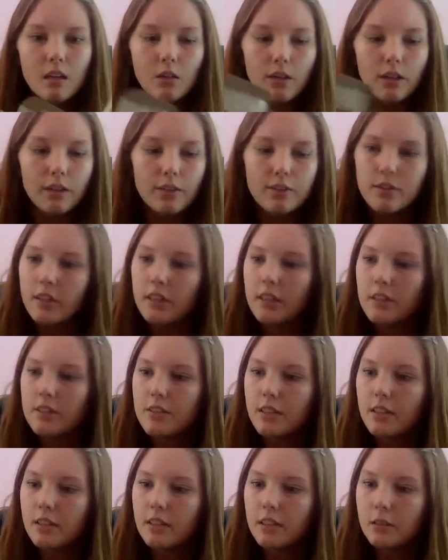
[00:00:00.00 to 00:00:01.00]
All right, so as
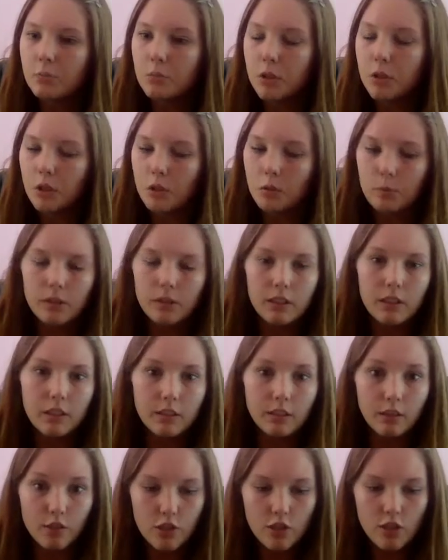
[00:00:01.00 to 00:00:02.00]
I am
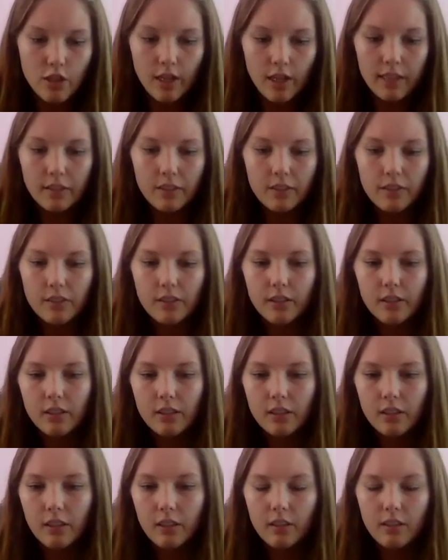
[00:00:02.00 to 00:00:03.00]
opening the child
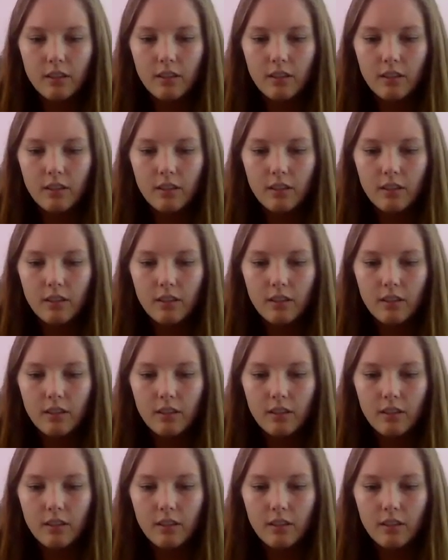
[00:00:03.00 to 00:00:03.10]
here,